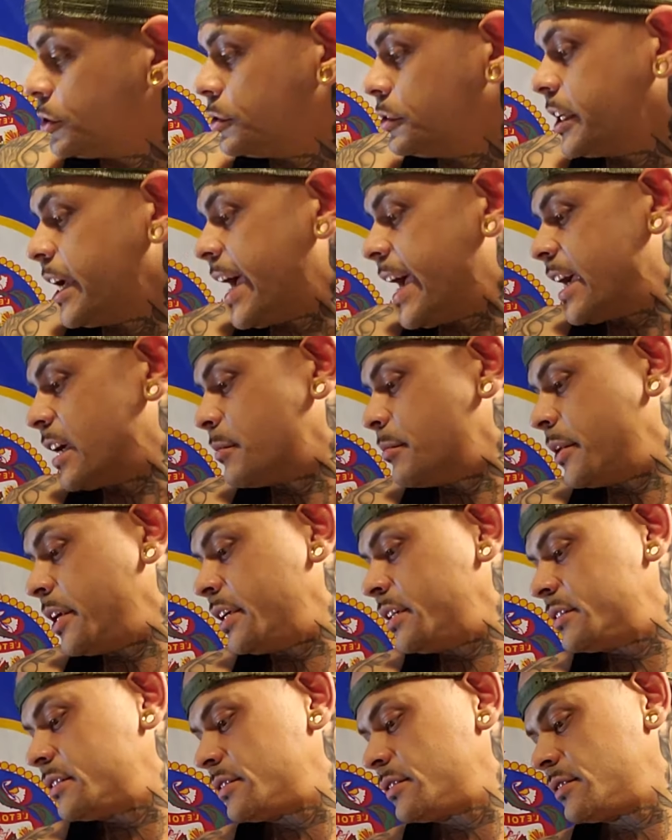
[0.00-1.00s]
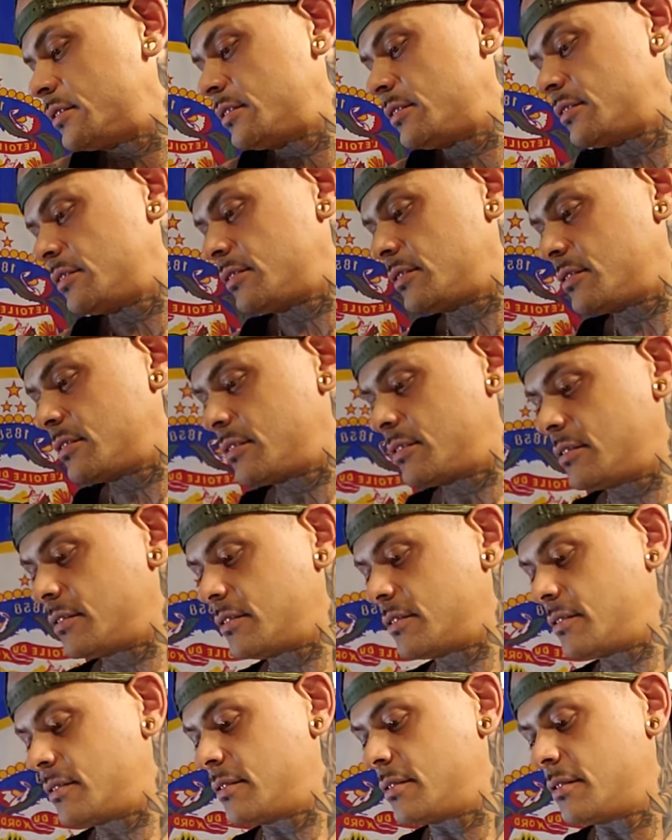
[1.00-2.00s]
you tag me.
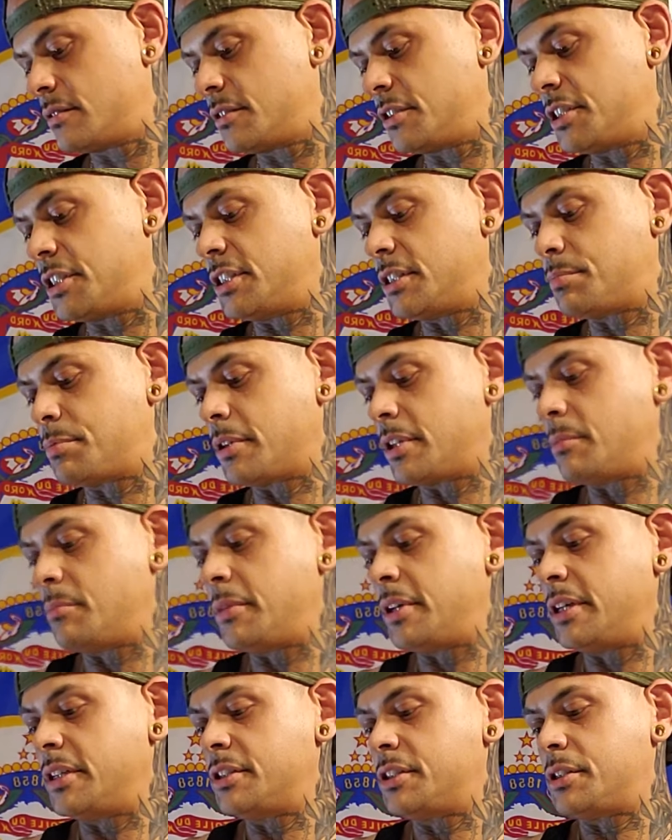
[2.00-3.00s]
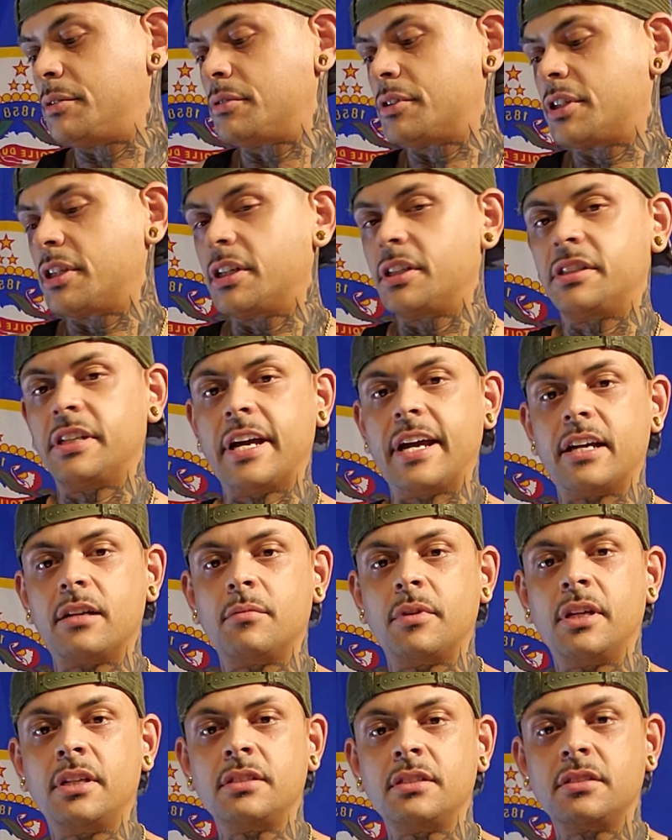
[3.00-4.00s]
She's pretty mean. She was going to tag me.